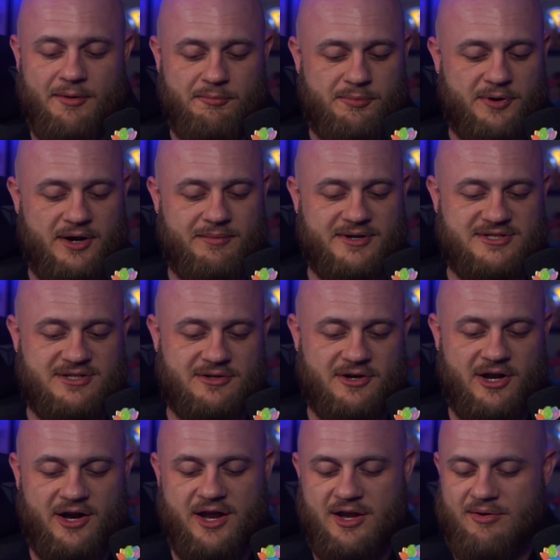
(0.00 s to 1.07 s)
Pretty much either
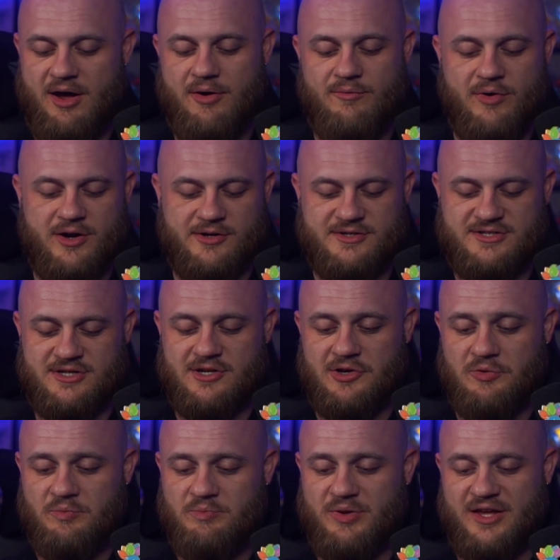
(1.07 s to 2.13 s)
knocking you out in 1 or
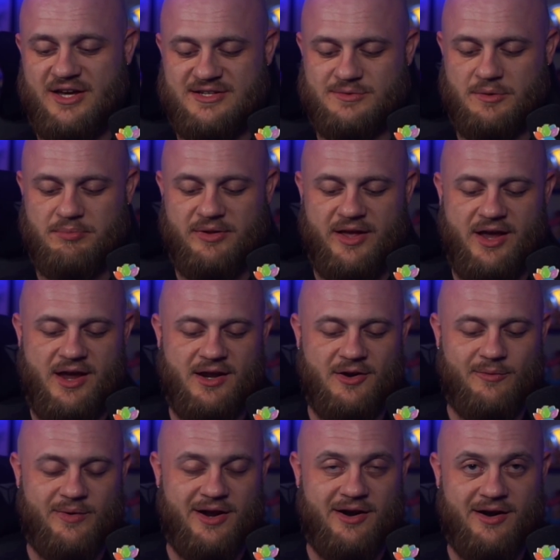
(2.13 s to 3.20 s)
2 because we're playing a
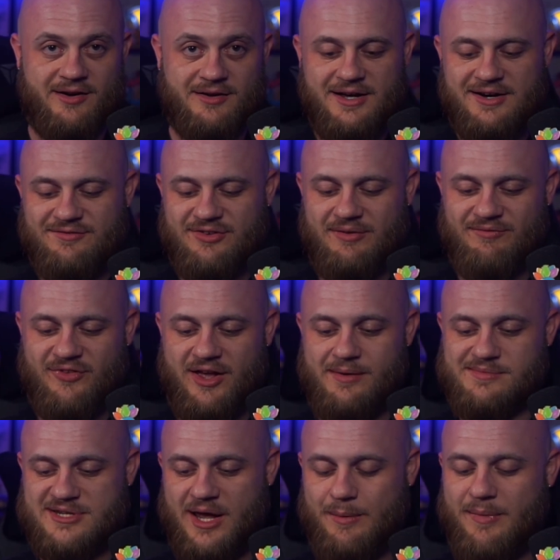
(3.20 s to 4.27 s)
weird flim flam
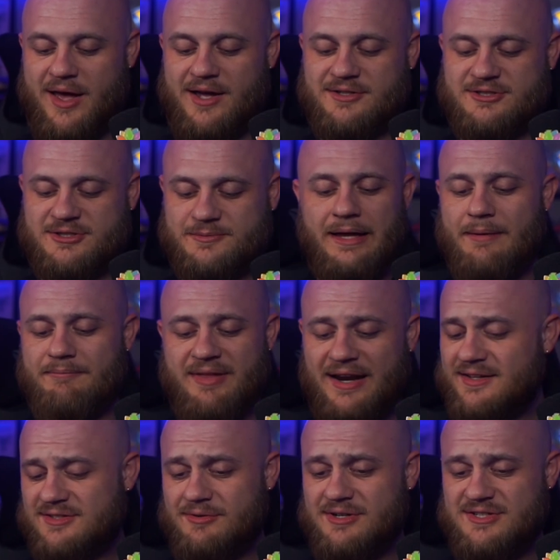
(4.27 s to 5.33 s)
type match. That
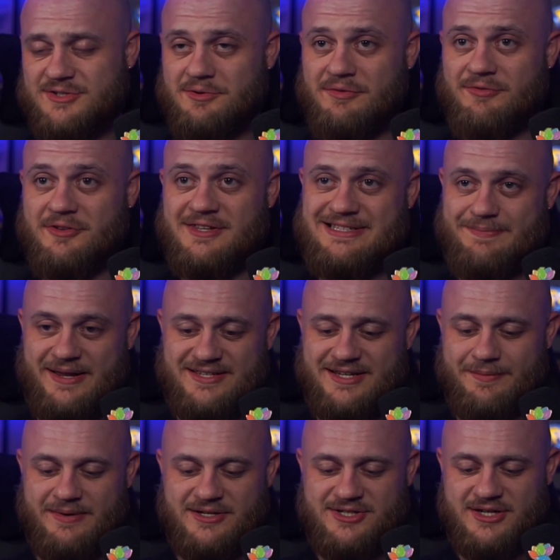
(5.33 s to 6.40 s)
is going to do it for these basic
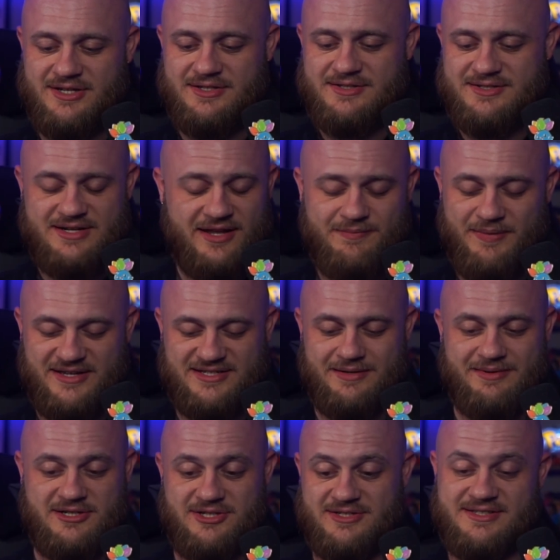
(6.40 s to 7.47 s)
missions. Not basic
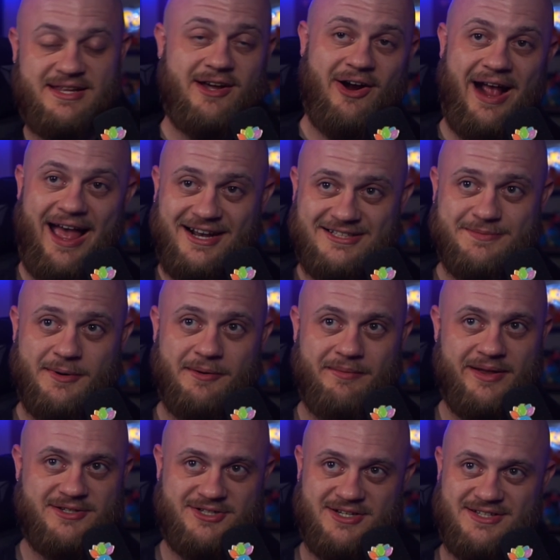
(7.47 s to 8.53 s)
missions, they are expert
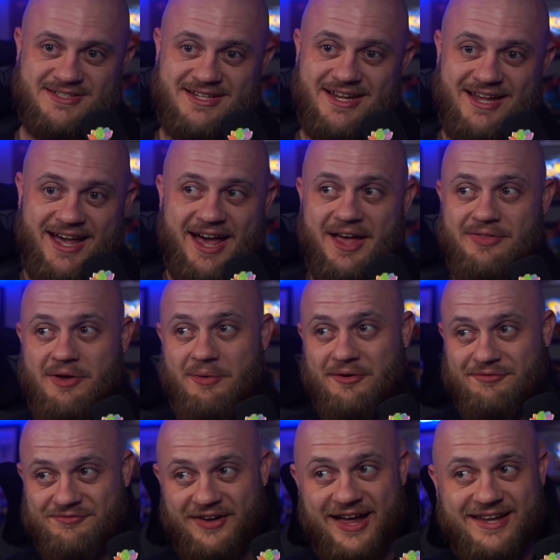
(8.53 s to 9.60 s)
missions, and they were
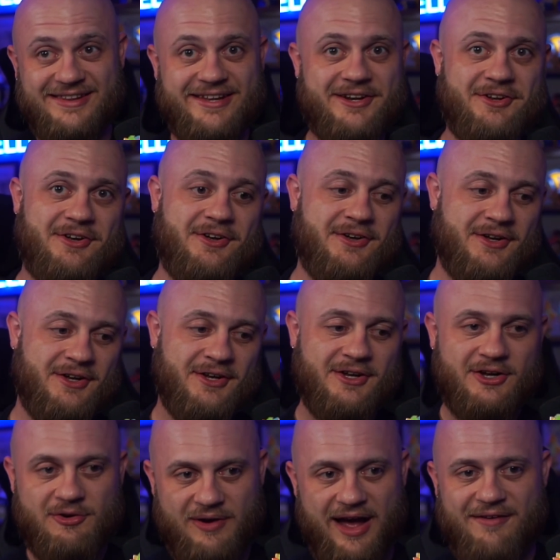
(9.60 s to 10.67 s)
fun little
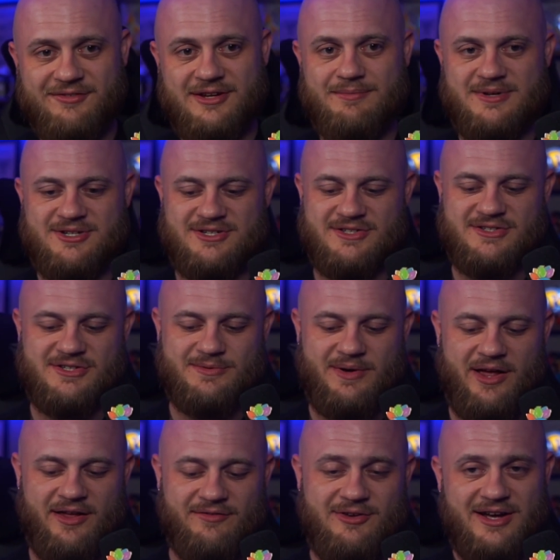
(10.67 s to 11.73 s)
crafting missions as
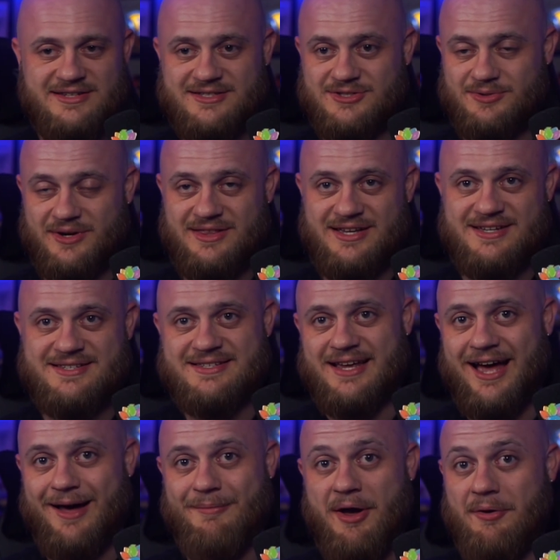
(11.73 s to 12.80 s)
well. If you guys enjoyed this,
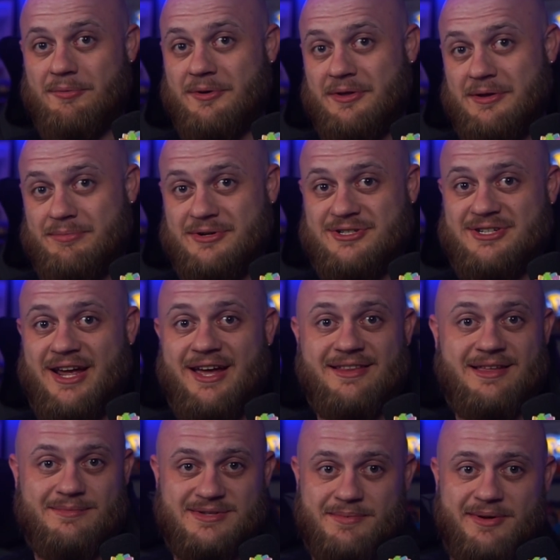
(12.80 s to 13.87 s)
I would really appreciate a
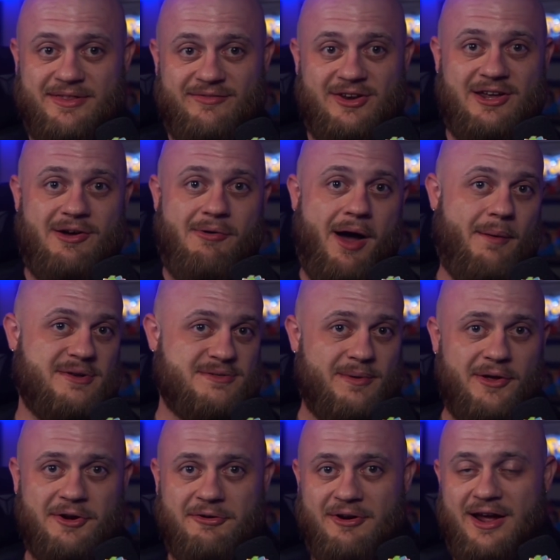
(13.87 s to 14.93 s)
thumbs up on the video. I'm a
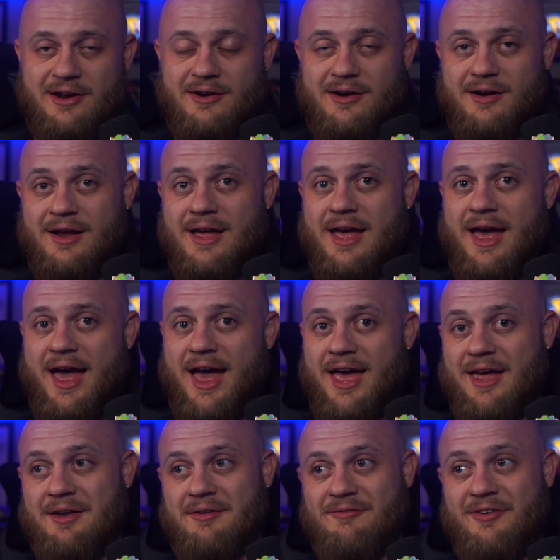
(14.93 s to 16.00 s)
smaller creator
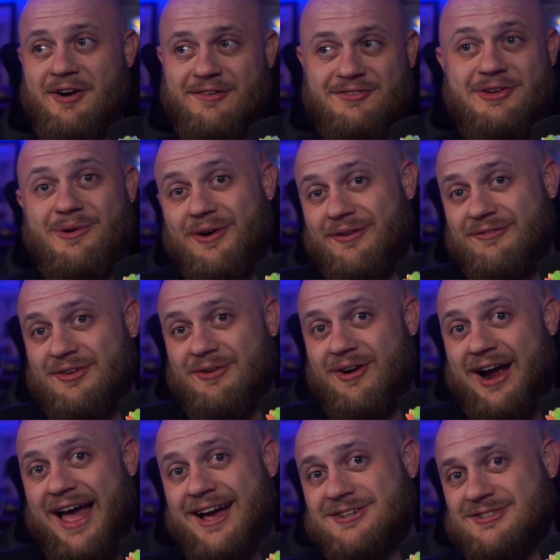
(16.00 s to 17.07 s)
and very few of you are
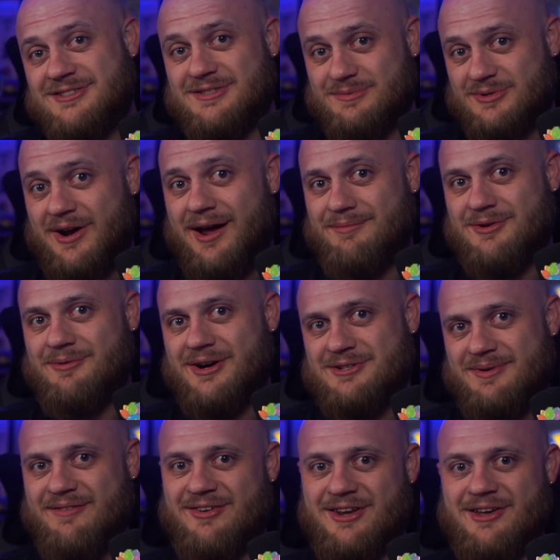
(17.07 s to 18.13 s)
actually subscribed to watch
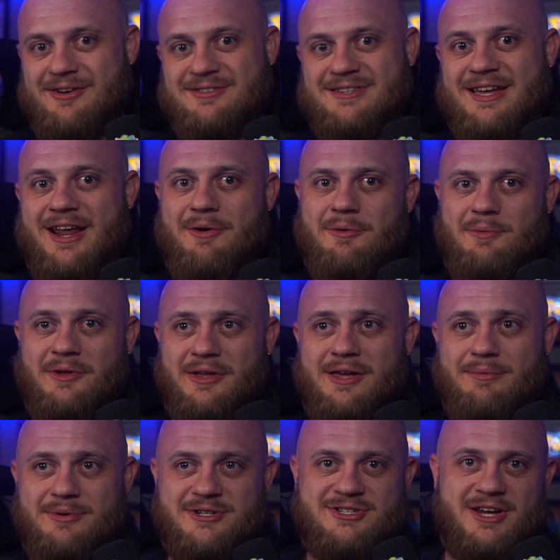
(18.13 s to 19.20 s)
my videos, and I would really
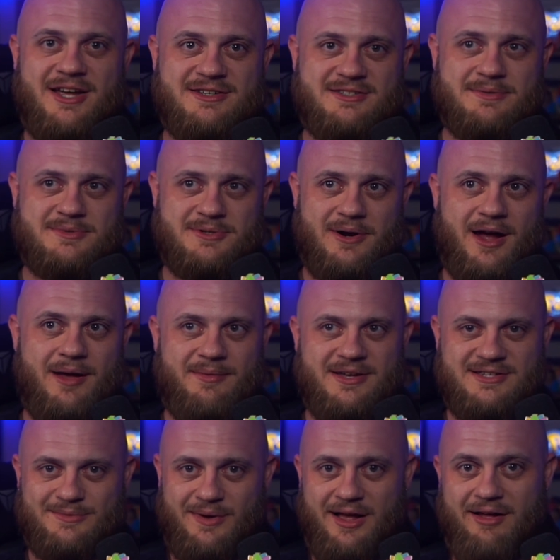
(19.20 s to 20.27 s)
appreciate a subscribe
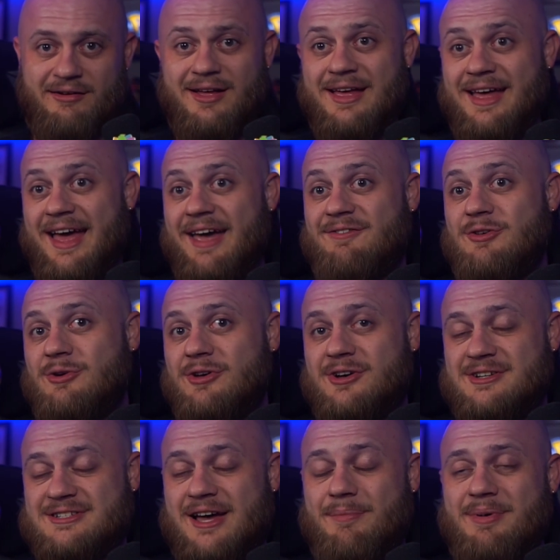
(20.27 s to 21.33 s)
as well. If you
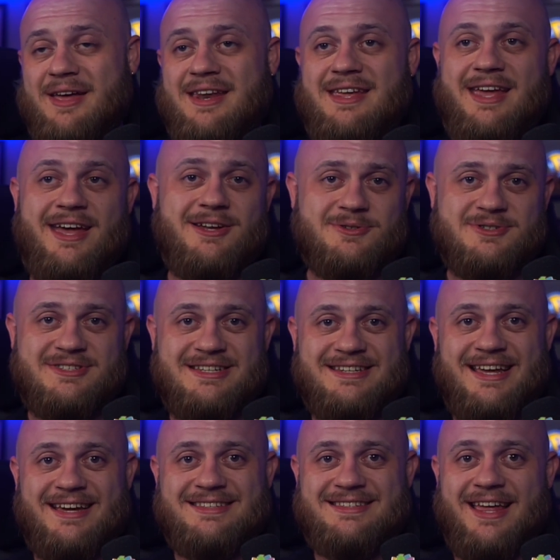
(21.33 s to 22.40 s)
cooked up any interesting
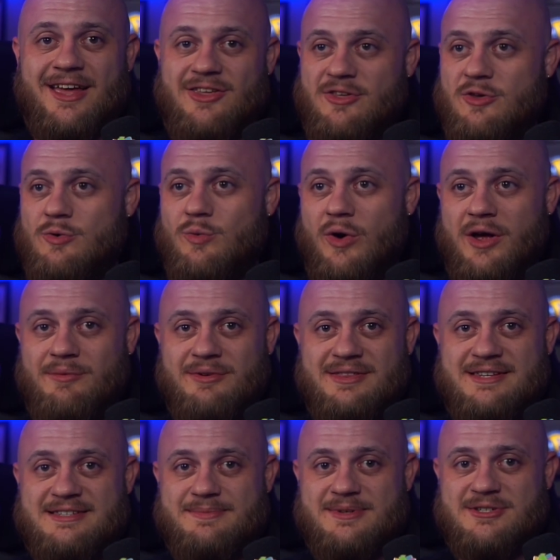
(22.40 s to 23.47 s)
decks that you won with
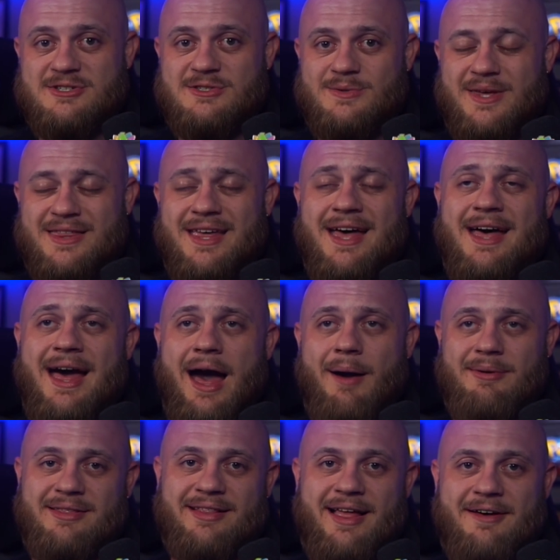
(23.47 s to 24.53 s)
these missions with, I
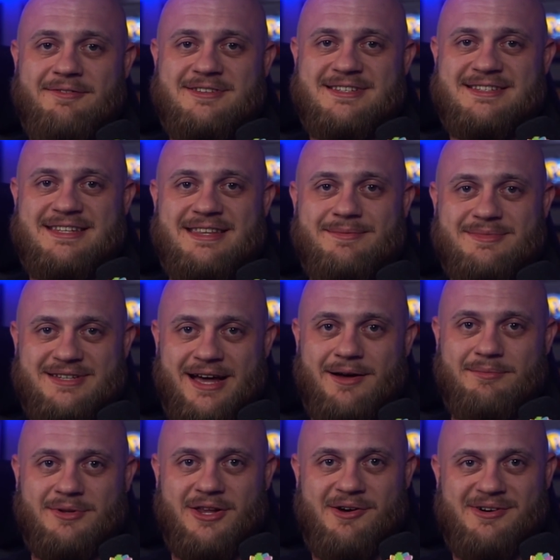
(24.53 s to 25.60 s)
would love to see them down
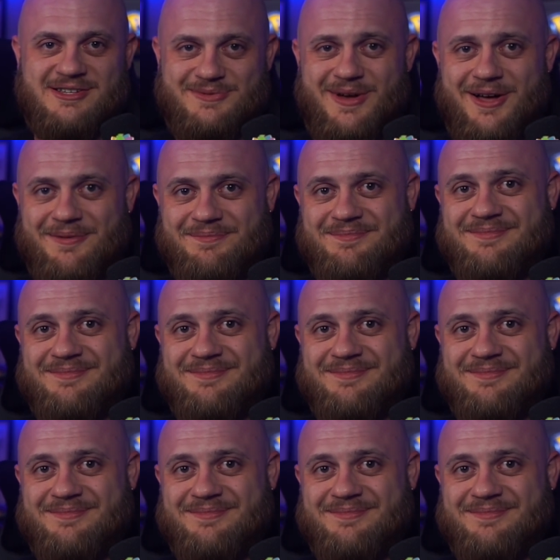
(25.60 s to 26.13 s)
below as well.